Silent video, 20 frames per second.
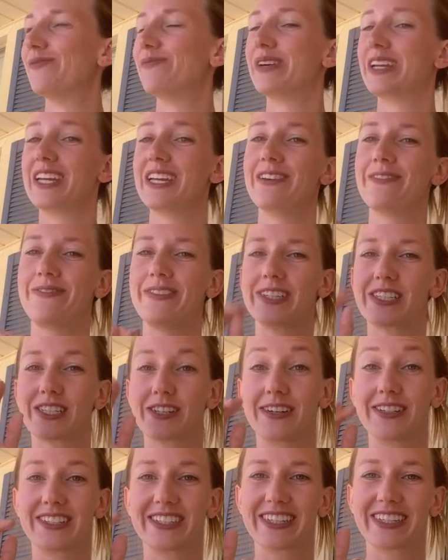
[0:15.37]
if it
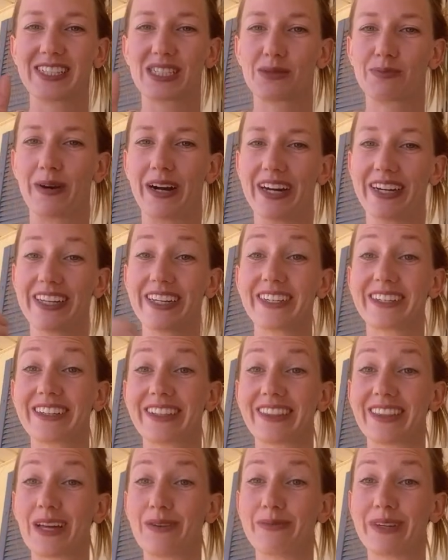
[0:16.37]
starts to get spotty,
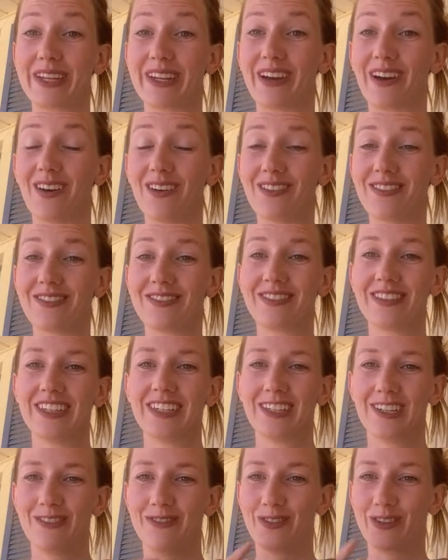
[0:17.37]
let me know.
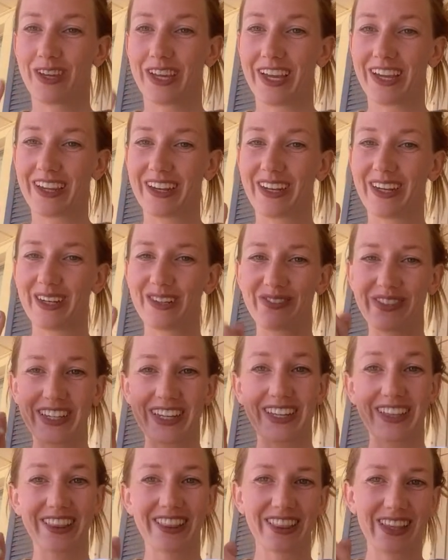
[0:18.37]
If you can't hear me,
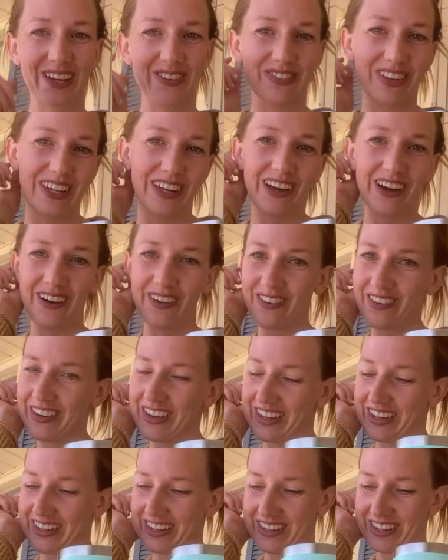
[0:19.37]
let me know.
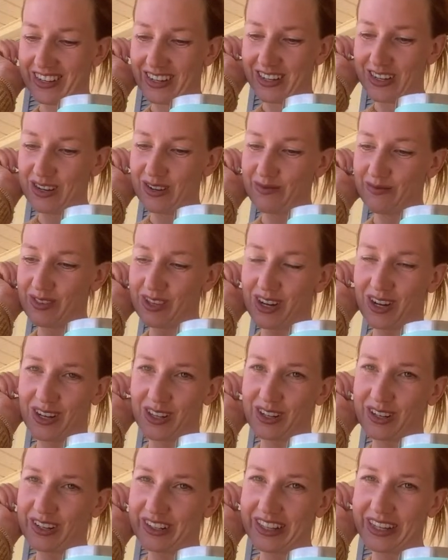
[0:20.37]
Y'all
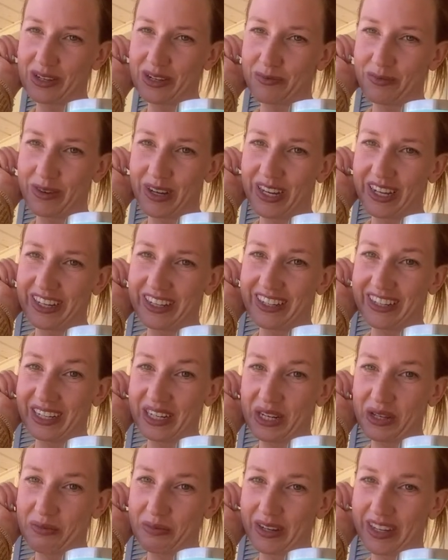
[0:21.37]
are like my
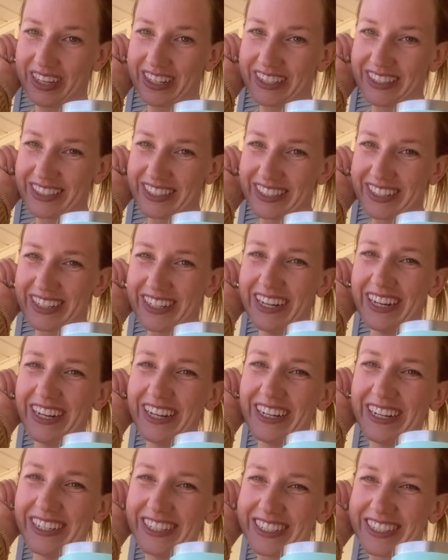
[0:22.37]
guinea pigs.
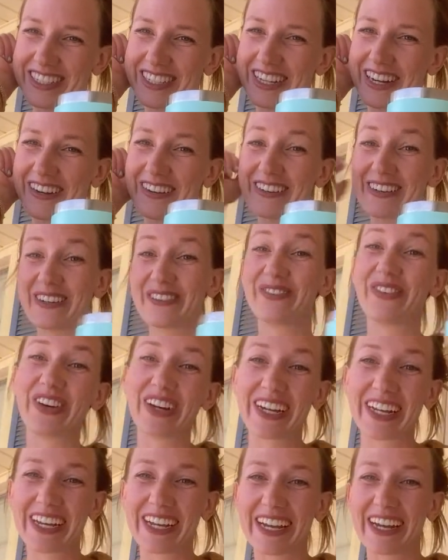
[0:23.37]
So good
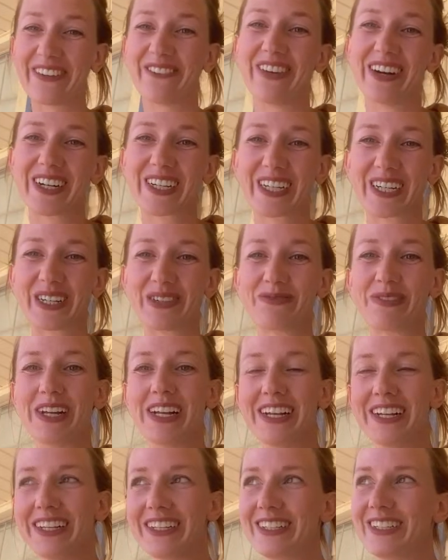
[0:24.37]
morning and welcome
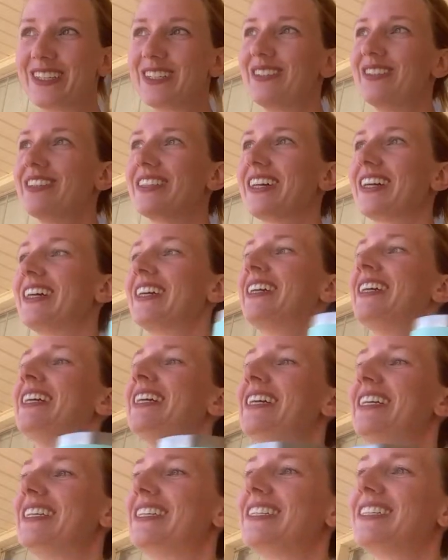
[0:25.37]
to the
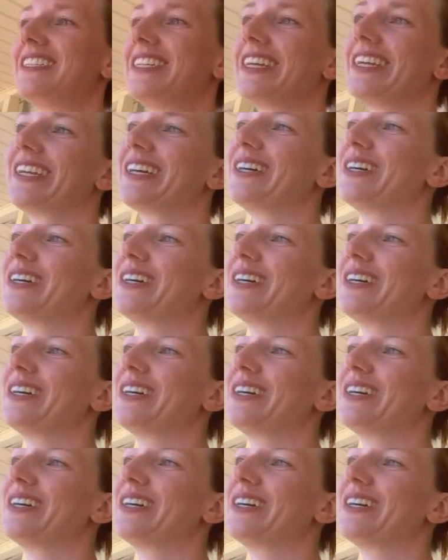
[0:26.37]
Tina